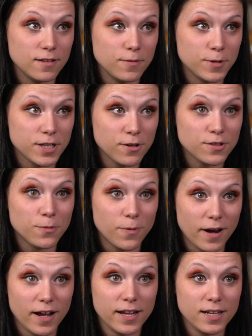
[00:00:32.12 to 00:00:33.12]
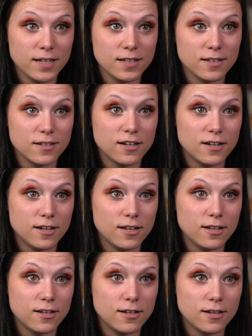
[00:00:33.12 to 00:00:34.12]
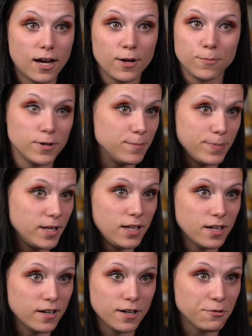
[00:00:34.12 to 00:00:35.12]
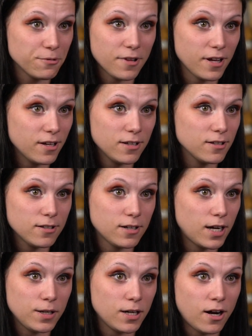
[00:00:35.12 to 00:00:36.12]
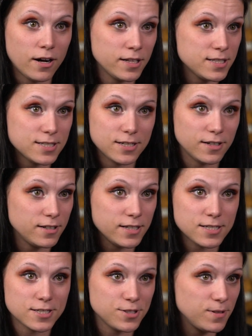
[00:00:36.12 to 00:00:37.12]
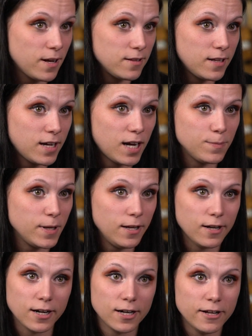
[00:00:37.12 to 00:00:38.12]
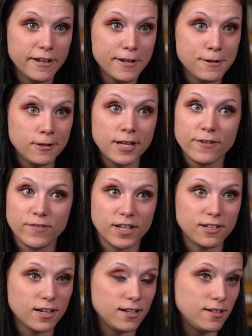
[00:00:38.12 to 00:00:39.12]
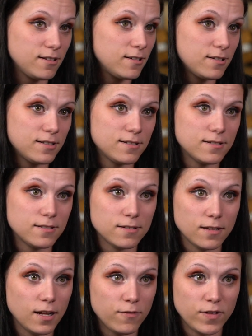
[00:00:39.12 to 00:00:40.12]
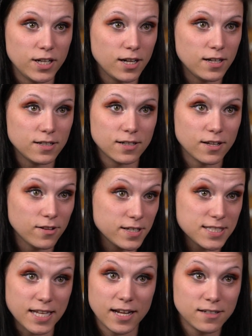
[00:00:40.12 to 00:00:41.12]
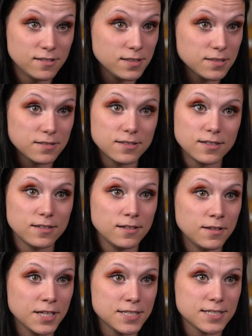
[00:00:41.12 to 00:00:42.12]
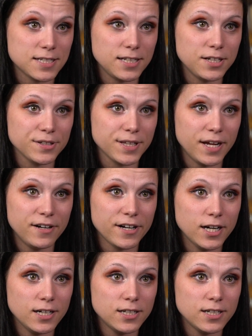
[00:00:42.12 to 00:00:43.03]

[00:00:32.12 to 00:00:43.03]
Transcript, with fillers: Without the Y, I wouldn't be here, I don't think. I honest to goodness do not think I'd be here if he didn't if he didn't kill us then. This is a year later.